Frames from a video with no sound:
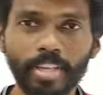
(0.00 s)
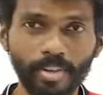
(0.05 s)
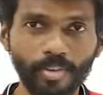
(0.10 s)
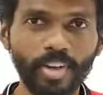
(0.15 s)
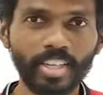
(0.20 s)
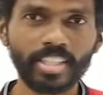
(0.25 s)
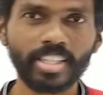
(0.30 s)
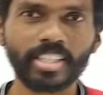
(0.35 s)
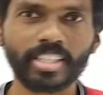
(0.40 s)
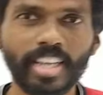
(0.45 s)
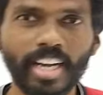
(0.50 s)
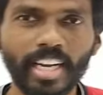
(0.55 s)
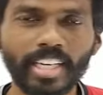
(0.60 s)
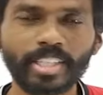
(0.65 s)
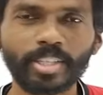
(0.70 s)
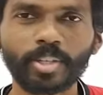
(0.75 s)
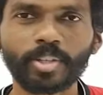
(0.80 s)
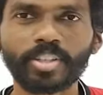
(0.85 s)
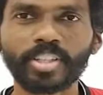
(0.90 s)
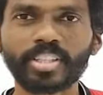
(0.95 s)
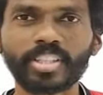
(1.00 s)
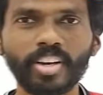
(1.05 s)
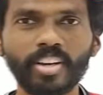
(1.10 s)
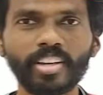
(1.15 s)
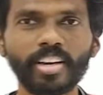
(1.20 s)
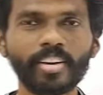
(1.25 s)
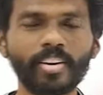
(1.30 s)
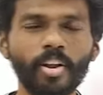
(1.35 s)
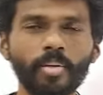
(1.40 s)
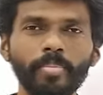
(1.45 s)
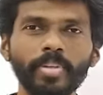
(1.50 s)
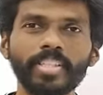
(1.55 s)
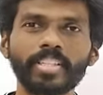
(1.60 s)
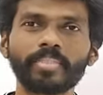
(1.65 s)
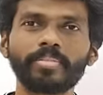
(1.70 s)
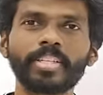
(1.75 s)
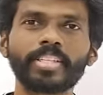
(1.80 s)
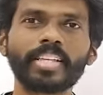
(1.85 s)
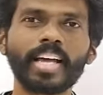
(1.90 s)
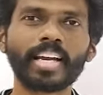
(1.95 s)
and questions related to the circular orbits
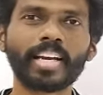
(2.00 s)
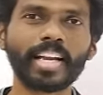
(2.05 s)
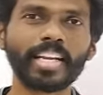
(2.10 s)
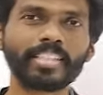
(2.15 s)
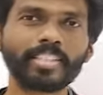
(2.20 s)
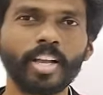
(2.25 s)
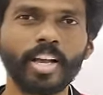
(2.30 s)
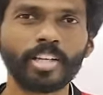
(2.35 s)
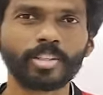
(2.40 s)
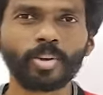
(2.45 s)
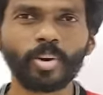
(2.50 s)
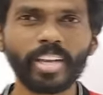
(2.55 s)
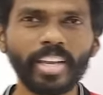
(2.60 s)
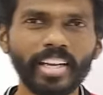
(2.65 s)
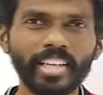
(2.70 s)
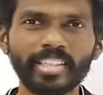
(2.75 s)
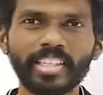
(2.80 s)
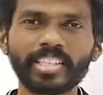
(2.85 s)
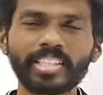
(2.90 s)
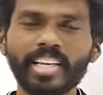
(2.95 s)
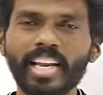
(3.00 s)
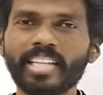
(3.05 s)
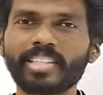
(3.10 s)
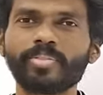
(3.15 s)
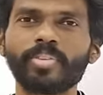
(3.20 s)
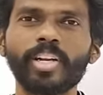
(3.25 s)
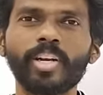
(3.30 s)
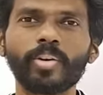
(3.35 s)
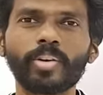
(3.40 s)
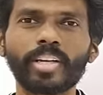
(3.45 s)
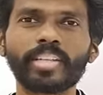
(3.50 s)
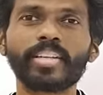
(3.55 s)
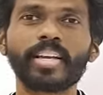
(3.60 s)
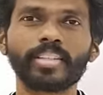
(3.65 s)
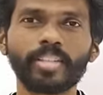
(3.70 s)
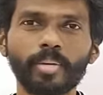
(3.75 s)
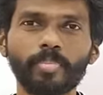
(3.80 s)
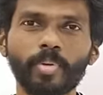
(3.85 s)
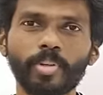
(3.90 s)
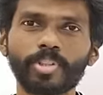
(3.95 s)
of the satellites. So here in this class we'll look at the
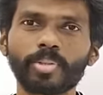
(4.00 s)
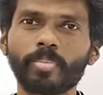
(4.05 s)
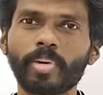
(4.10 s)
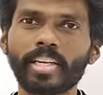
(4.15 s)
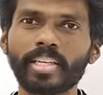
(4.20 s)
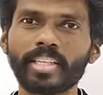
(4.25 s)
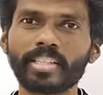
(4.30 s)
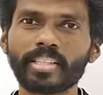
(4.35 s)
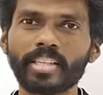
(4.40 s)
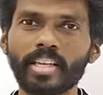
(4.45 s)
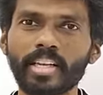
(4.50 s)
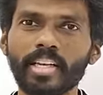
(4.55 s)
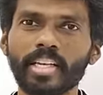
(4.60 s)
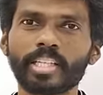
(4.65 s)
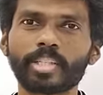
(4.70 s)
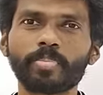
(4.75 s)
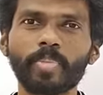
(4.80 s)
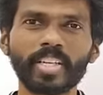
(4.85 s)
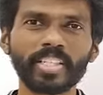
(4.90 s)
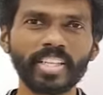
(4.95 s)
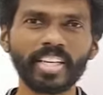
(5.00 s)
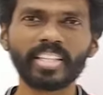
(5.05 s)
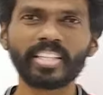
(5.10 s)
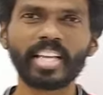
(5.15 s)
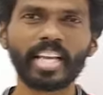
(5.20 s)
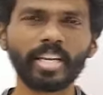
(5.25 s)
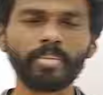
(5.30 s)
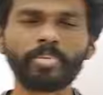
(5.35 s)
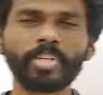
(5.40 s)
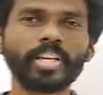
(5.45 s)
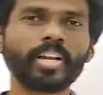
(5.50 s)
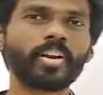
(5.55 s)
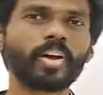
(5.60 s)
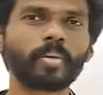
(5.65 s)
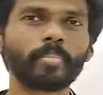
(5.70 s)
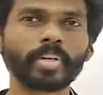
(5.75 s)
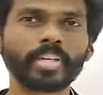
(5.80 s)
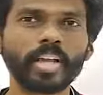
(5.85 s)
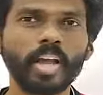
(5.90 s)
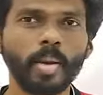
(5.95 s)
other possibilities, especially the elliptical
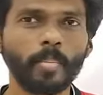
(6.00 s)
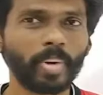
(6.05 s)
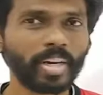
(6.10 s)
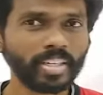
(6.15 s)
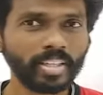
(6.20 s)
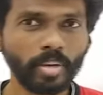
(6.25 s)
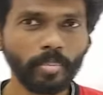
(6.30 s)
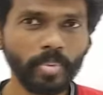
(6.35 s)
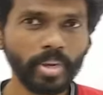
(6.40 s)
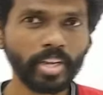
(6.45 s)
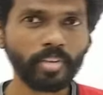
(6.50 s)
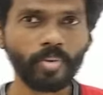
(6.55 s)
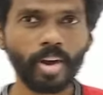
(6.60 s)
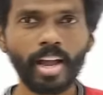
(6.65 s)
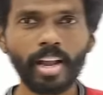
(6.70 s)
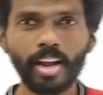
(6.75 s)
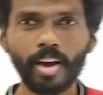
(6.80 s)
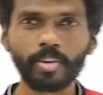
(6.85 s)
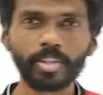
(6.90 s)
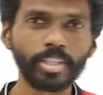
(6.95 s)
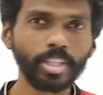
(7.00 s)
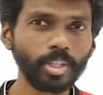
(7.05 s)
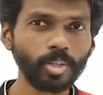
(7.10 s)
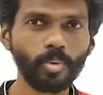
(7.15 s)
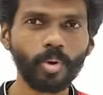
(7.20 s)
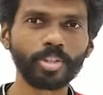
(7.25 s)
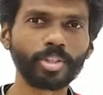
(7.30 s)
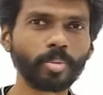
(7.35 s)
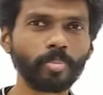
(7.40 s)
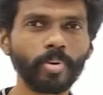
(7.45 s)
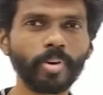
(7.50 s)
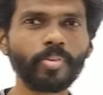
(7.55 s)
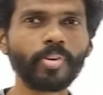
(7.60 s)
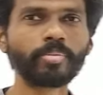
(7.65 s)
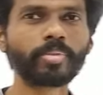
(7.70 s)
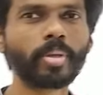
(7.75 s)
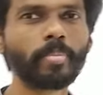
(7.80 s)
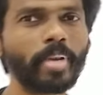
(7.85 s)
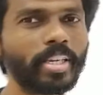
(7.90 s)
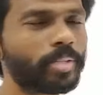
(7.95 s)
orbit. But in the meanwhile, our Tintu wants to
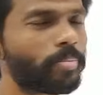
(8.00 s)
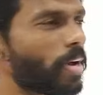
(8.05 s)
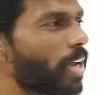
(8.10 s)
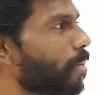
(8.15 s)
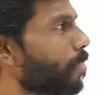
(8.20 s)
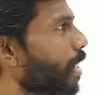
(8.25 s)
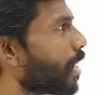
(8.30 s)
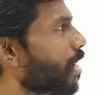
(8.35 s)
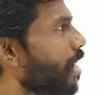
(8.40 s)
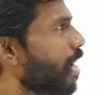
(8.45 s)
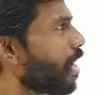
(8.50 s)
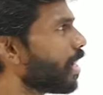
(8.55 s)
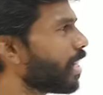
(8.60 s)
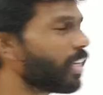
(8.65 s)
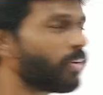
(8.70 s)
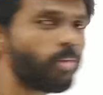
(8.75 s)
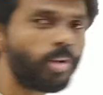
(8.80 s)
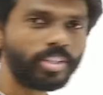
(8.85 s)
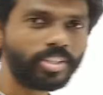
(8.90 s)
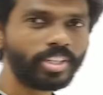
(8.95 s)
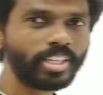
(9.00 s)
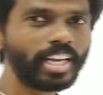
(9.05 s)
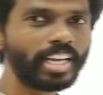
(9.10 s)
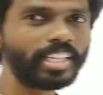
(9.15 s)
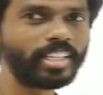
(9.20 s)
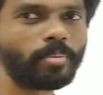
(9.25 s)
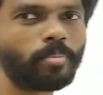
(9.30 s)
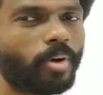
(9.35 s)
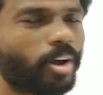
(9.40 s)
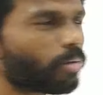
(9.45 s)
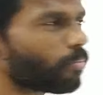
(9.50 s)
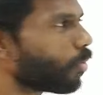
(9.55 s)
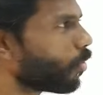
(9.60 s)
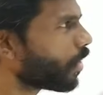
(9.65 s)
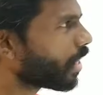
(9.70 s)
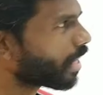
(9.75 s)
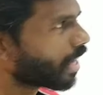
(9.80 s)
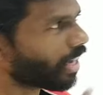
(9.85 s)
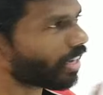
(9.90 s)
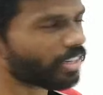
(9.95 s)
perform some experiment. He wants to get the ball
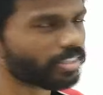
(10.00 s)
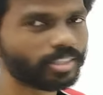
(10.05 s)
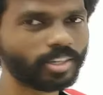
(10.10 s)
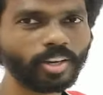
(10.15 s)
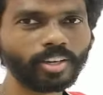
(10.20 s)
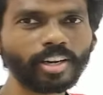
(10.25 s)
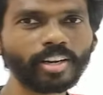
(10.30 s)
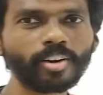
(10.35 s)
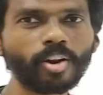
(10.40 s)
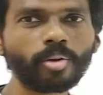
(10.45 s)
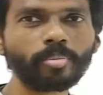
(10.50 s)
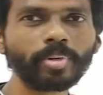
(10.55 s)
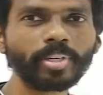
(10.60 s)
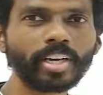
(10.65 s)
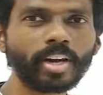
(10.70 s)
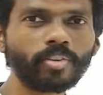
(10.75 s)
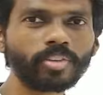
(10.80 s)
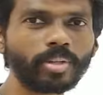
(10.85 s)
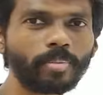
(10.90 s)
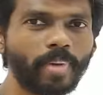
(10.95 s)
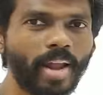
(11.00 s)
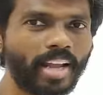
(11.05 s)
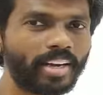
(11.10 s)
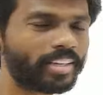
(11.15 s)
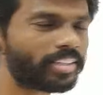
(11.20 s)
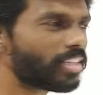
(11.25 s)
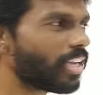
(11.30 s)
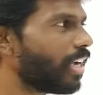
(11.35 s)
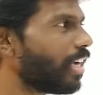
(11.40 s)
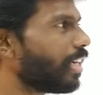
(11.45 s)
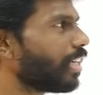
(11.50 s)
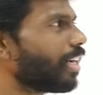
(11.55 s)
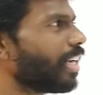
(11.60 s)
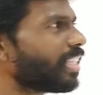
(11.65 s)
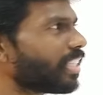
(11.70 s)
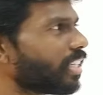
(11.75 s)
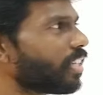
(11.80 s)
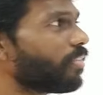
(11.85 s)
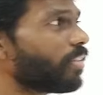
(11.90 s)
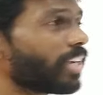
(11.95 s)
moving in a circular orbit around the planet.
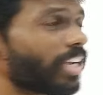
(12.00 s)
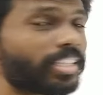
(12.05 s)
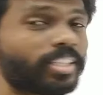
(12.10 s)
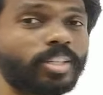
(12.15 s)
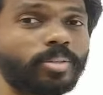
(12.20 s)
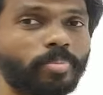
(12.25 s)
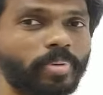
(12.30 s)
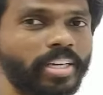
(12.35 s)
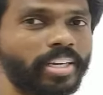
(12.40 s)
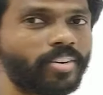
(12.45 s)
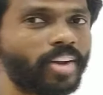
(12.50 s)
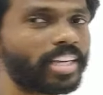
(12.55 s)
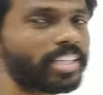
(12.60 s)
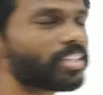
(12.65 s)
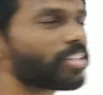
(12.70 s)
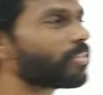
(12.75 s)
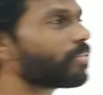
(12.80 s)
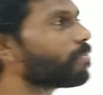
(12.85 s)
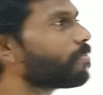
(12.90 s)
Let's see if he gets the speed right.